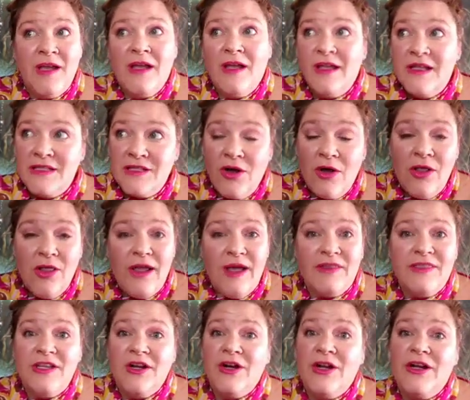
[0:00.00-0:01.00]
It's all
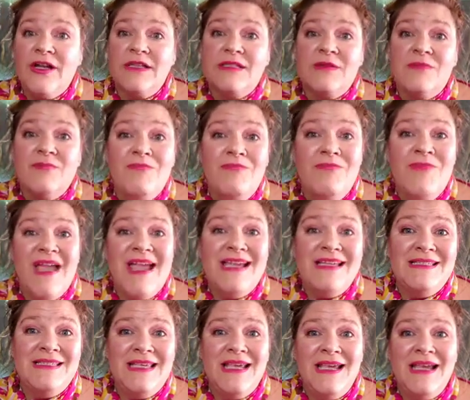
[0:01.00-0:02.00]
out there and it's
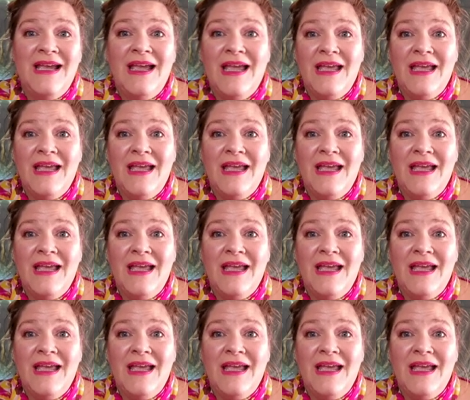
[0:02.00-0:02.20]
amazing,